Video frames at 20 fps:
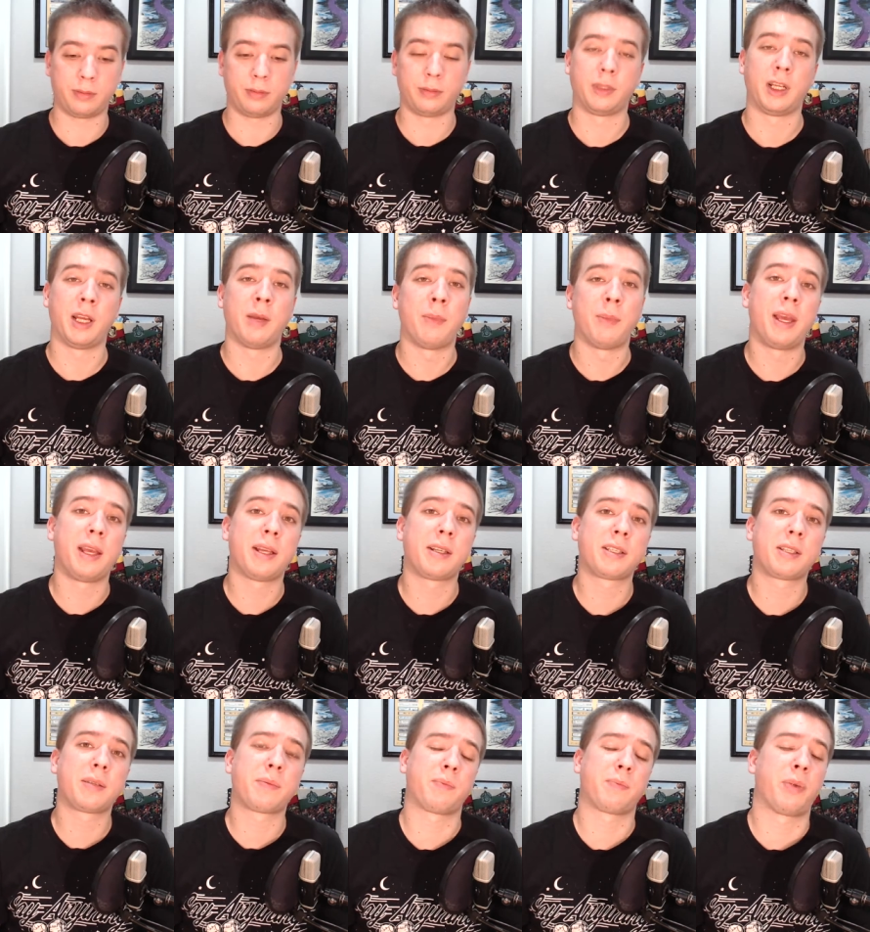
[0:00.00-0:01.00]
It makes
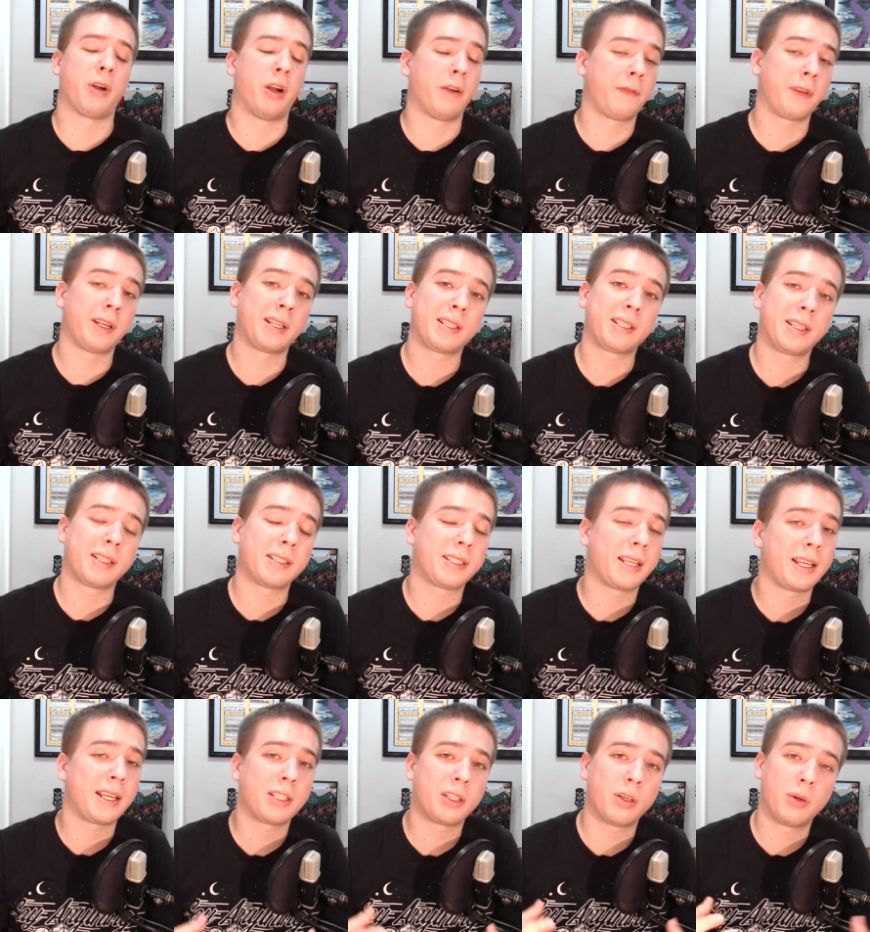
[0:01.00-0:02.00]
perfect sense
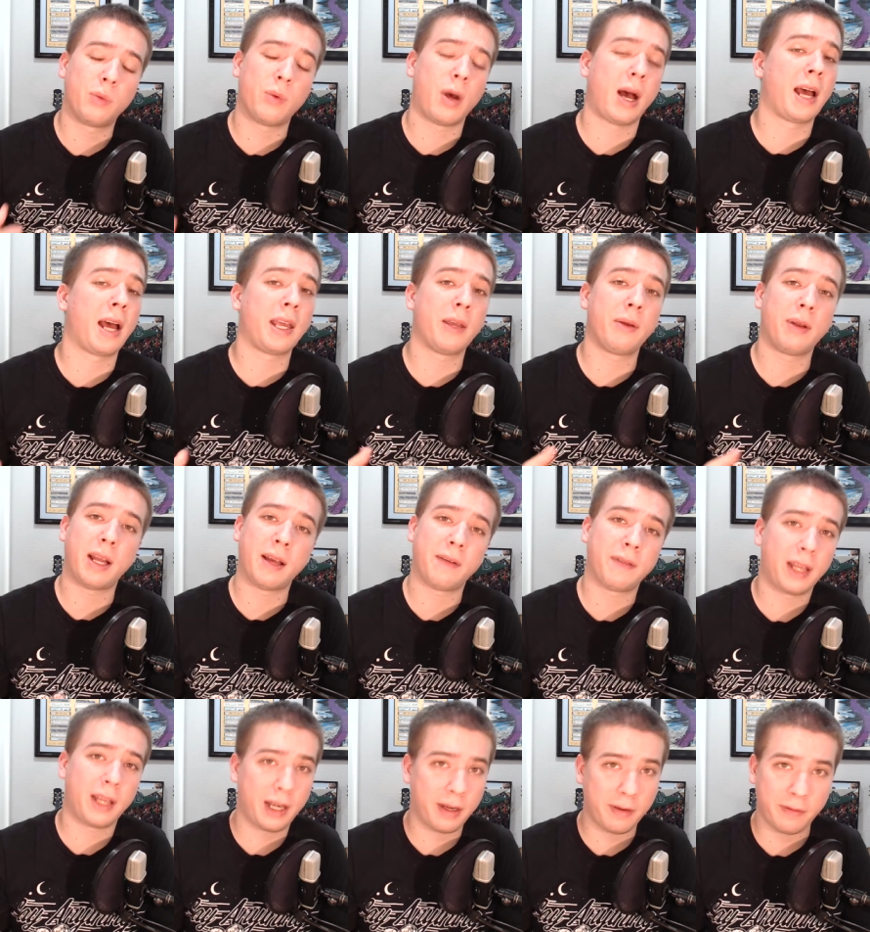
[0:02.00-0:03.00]
as to why you would have that
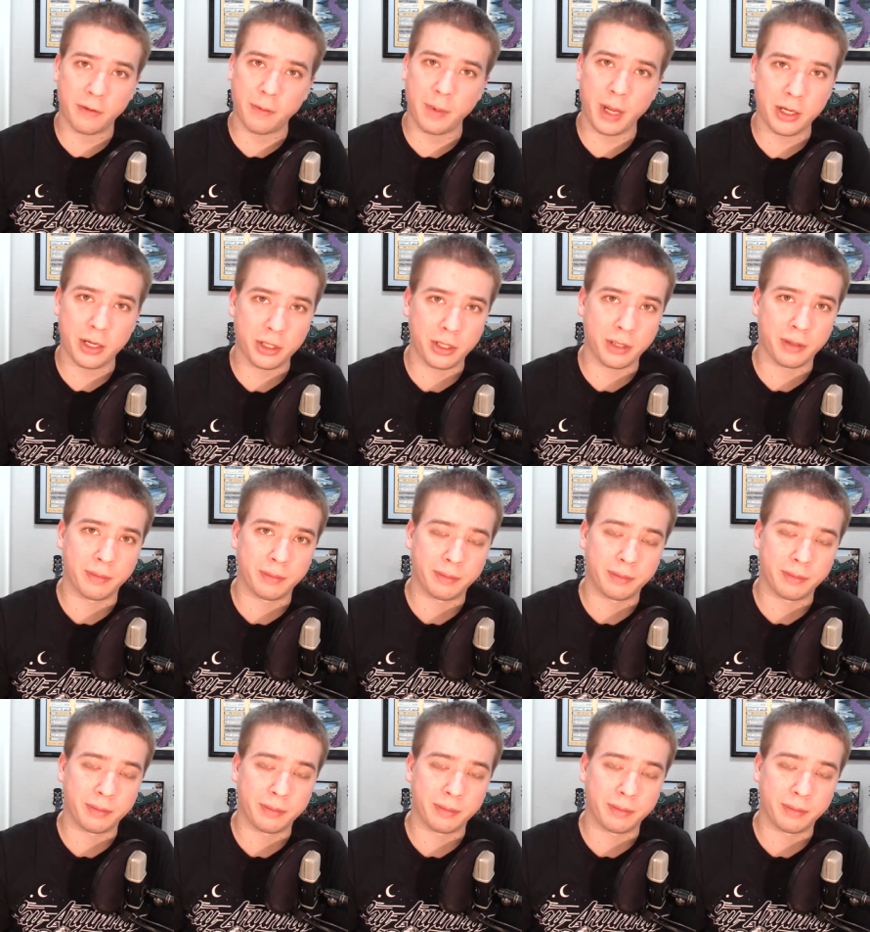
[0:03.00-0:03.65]
information.